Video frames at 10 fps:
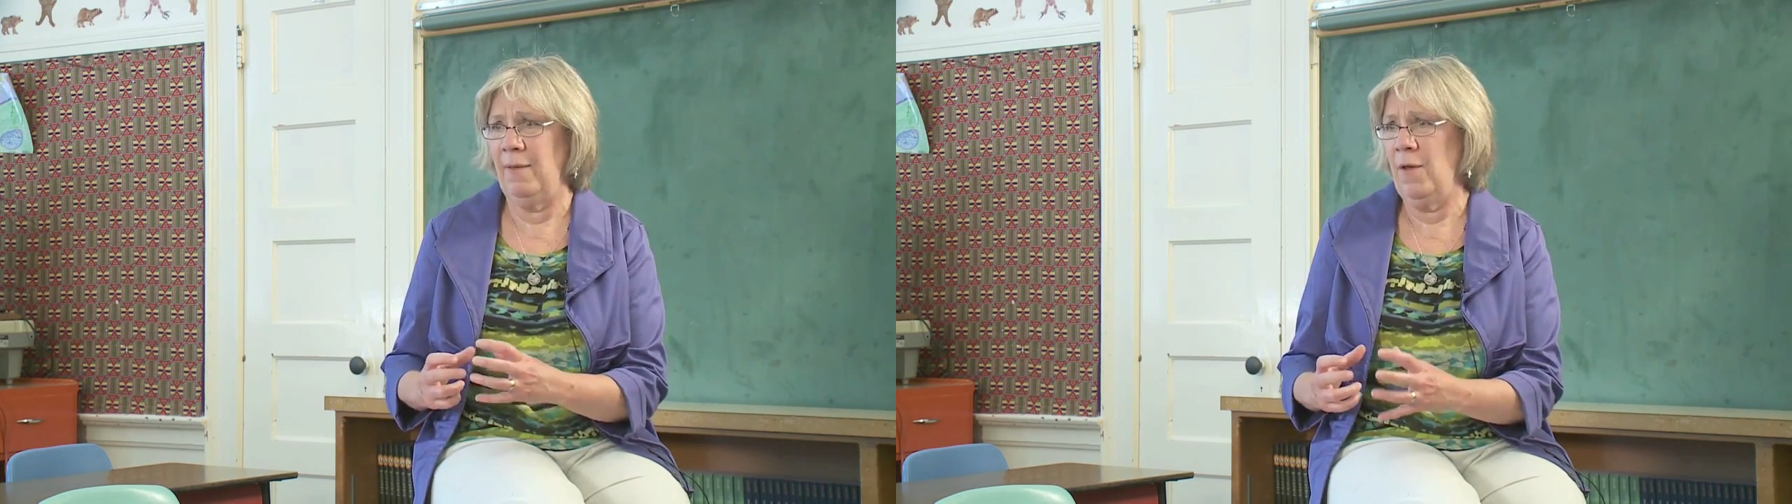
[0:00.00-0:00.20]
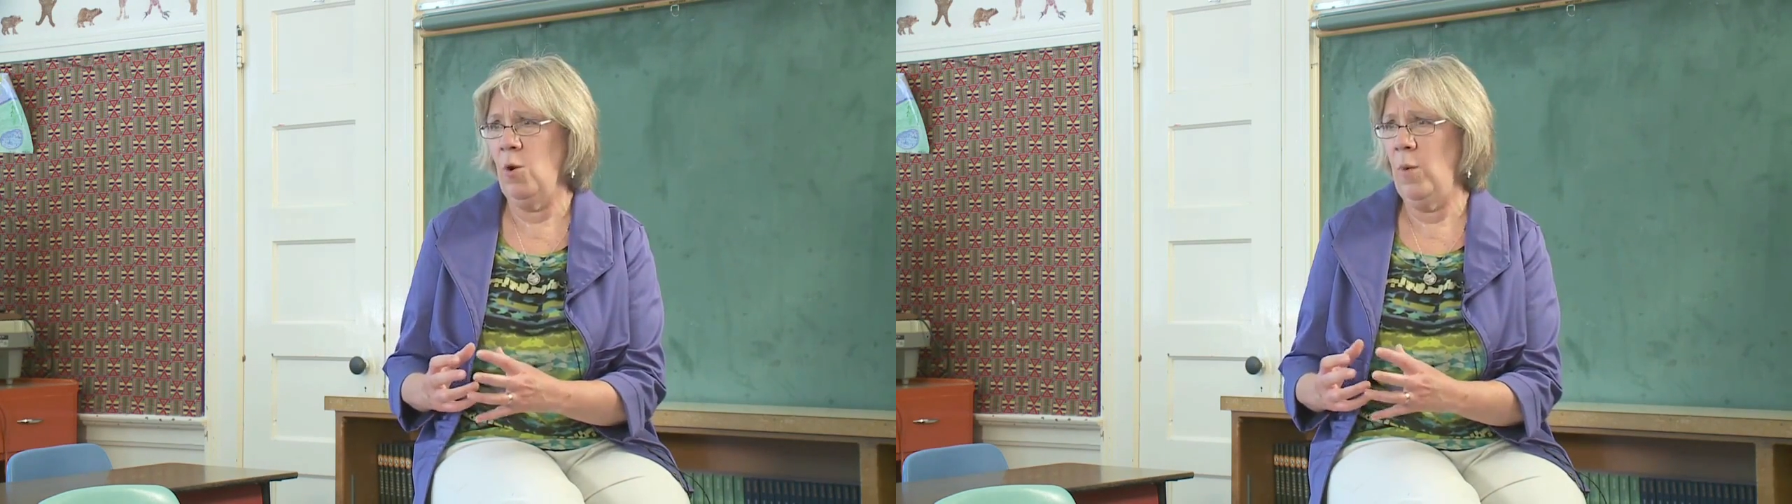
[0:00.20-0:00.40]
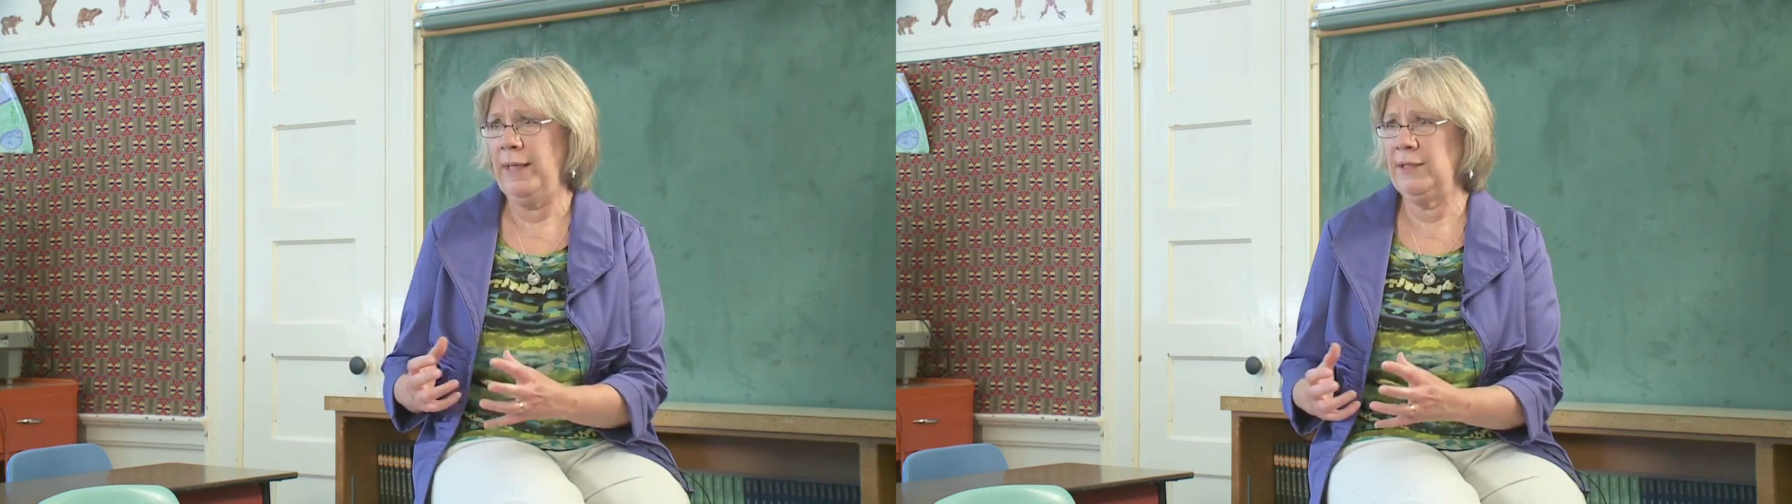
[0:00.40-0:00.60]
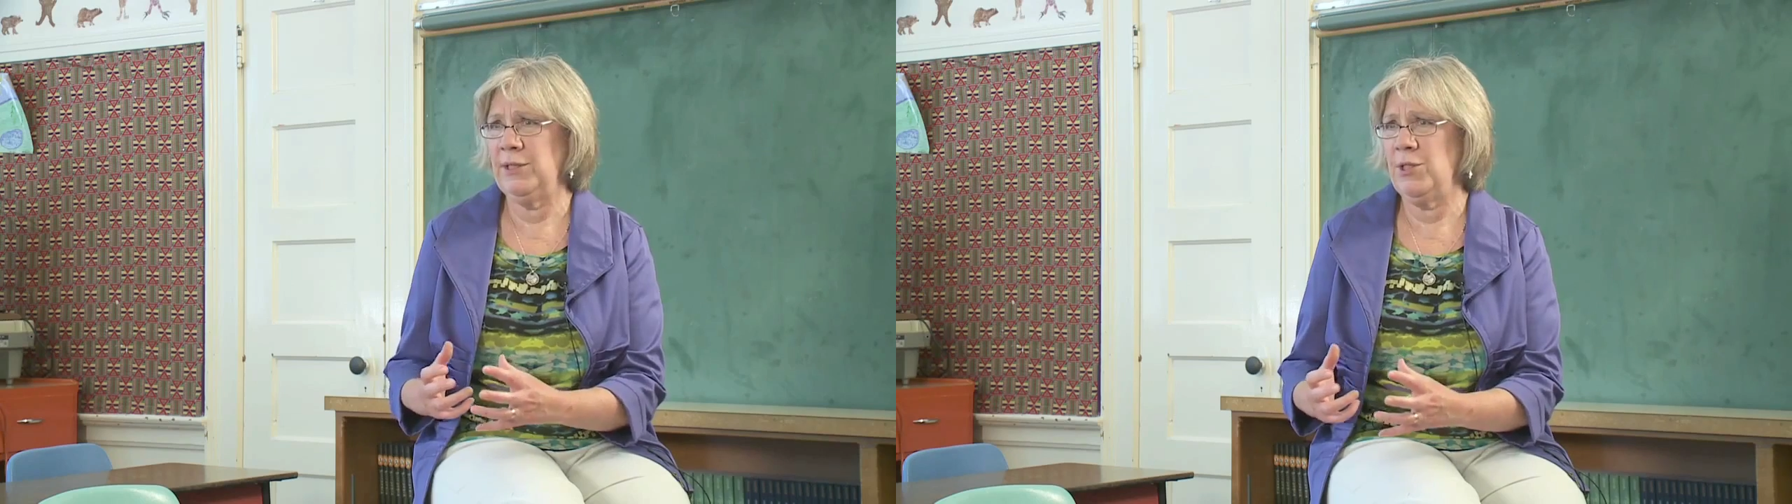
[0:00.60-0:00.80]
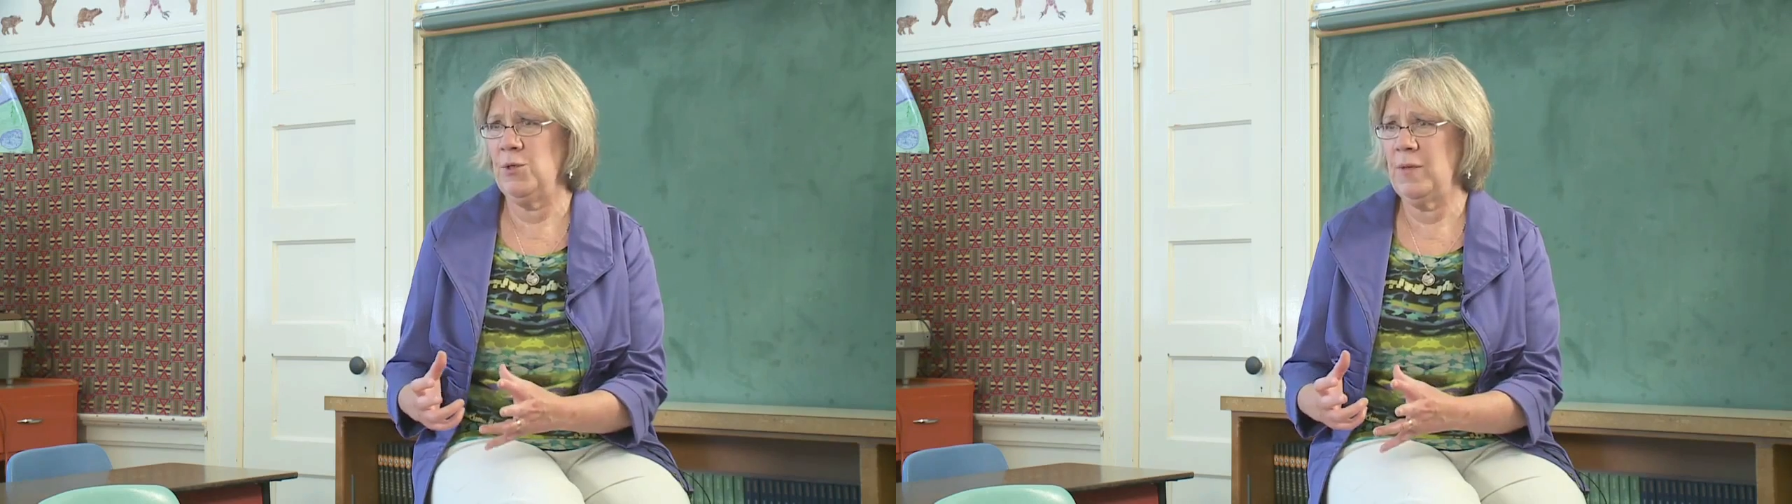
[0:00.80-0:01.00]
and there are ways
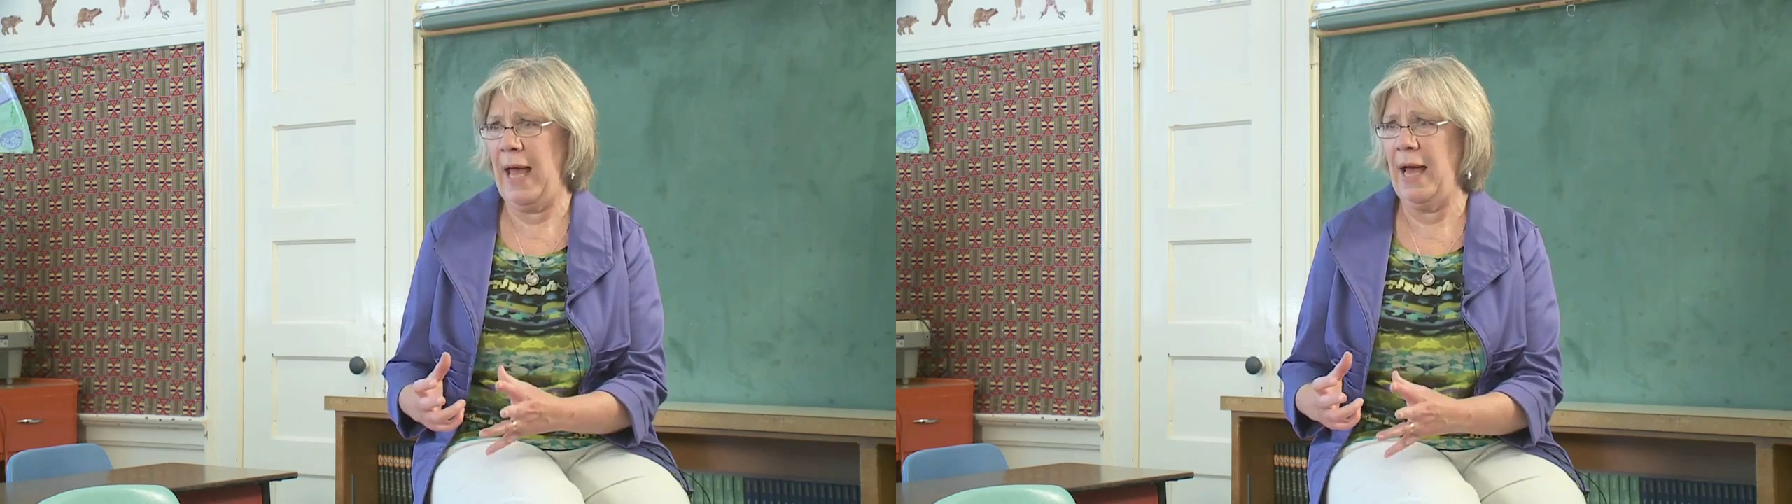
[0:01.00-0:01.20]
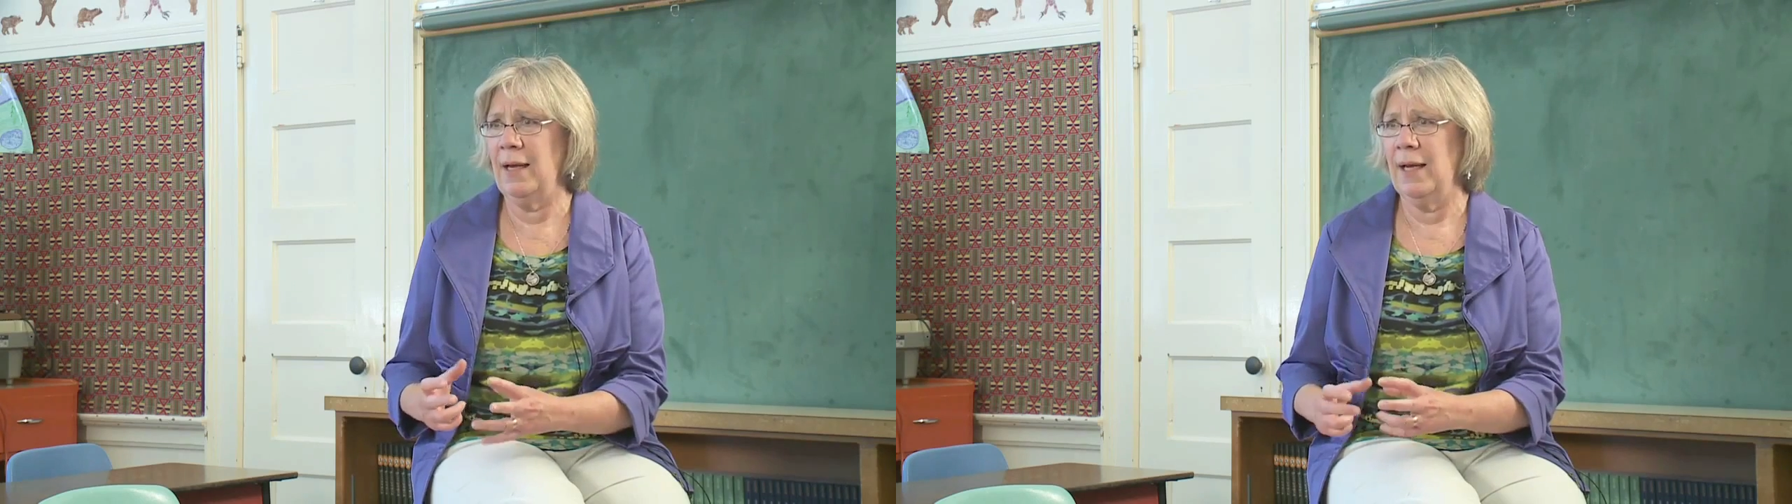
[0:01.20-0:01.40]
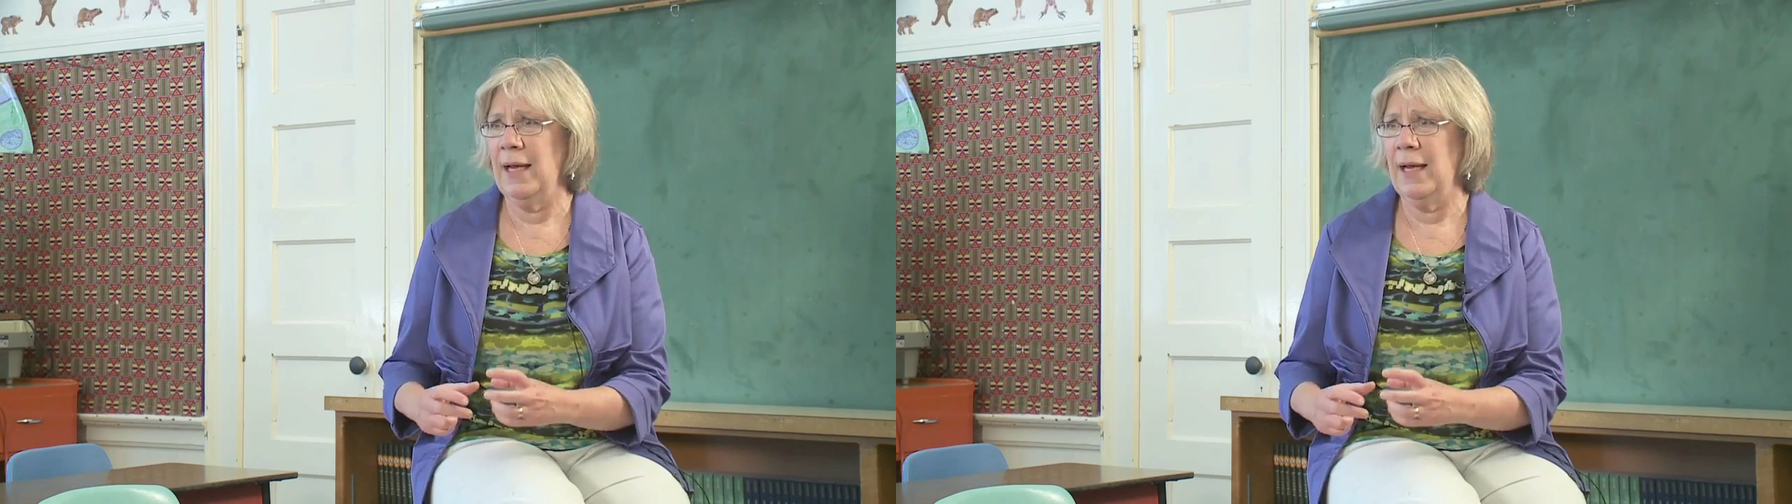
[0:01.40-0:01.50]
to do that,